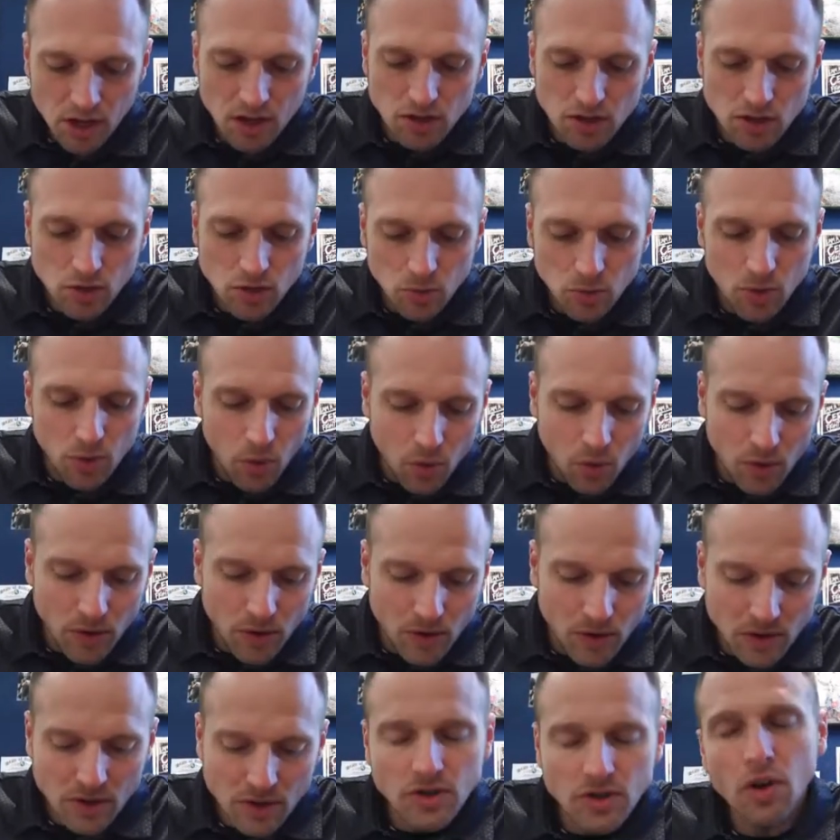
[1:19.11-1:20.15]
So in order
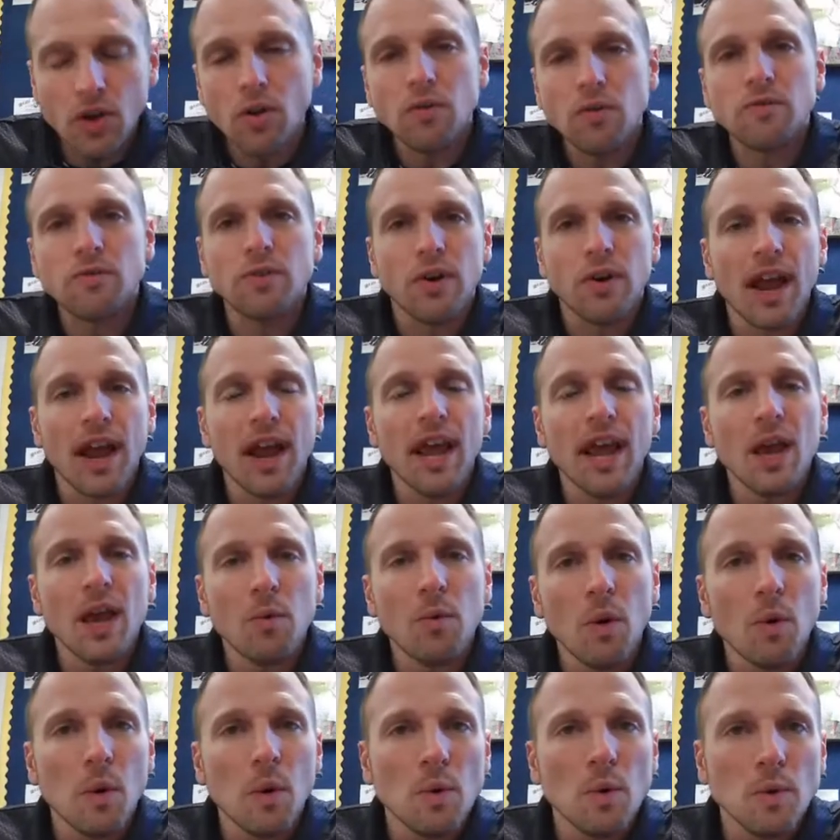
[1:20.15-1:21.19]
to solve for A,
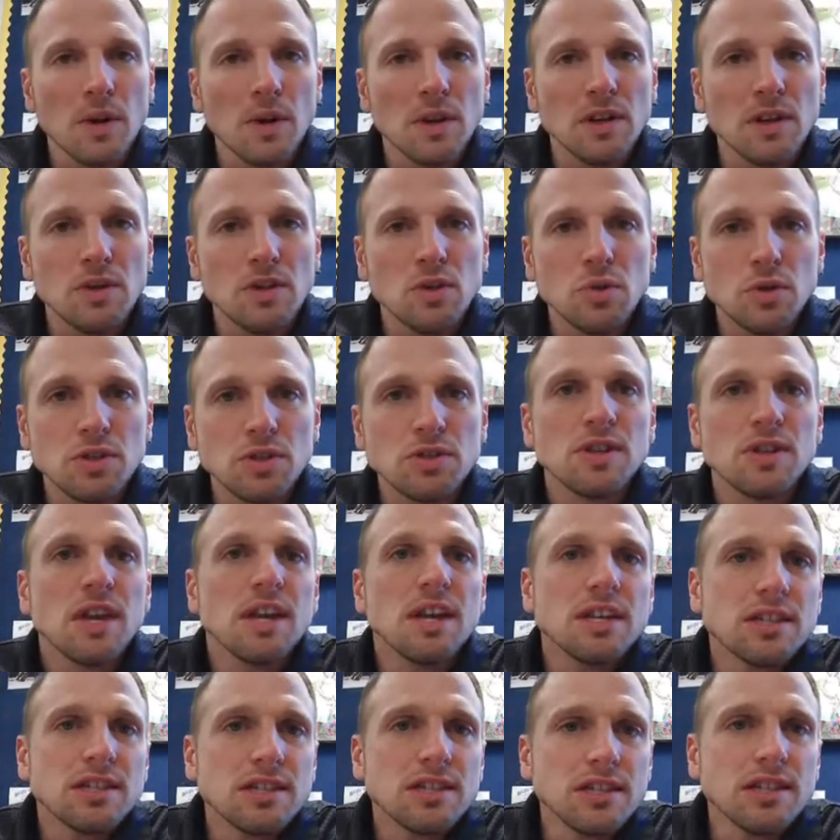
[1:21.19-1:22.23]
what we'd really do is
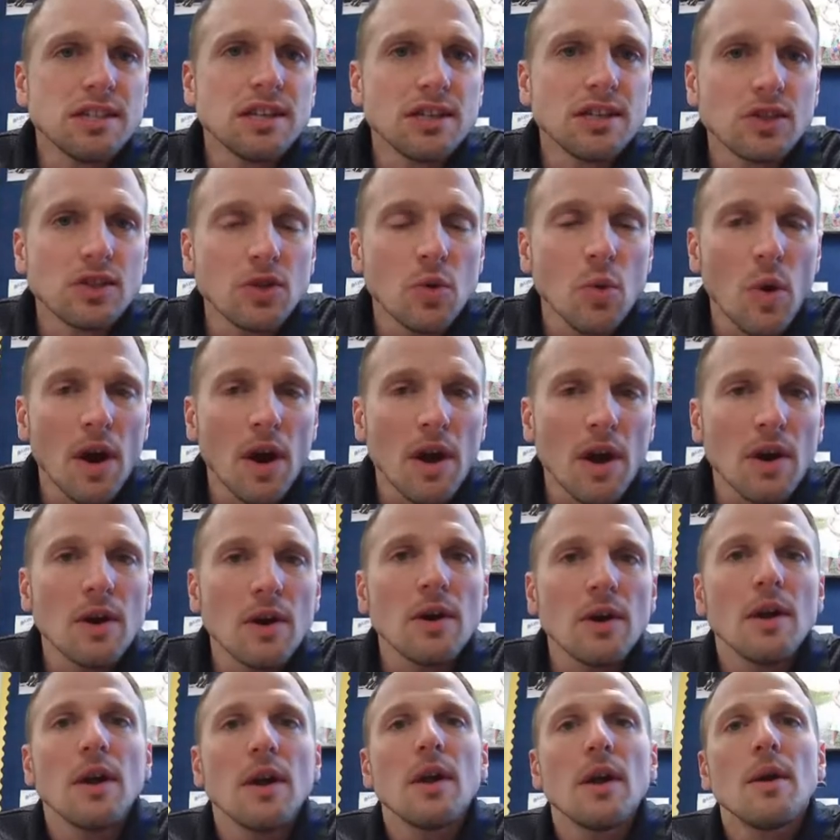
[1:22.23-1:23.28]
C
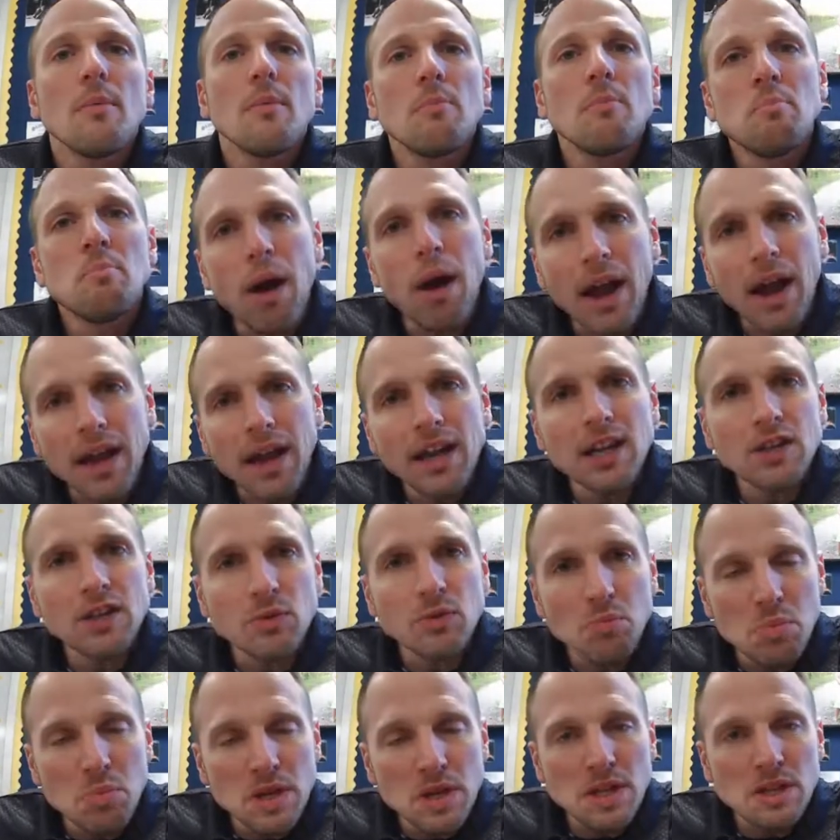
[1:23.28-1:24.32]
squared minus
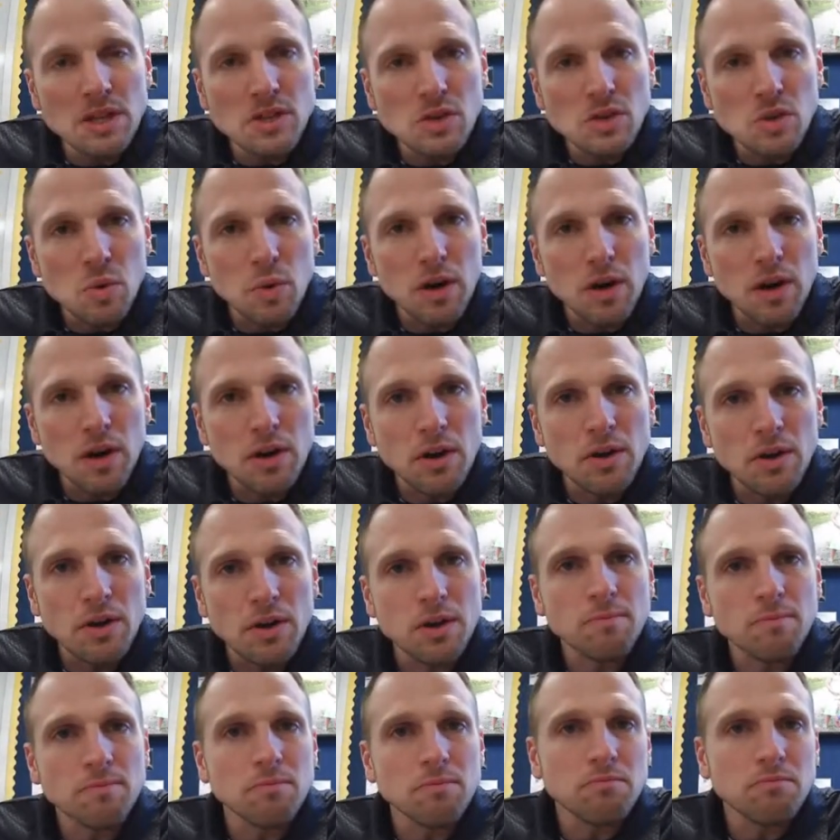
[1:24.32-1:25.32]
B squared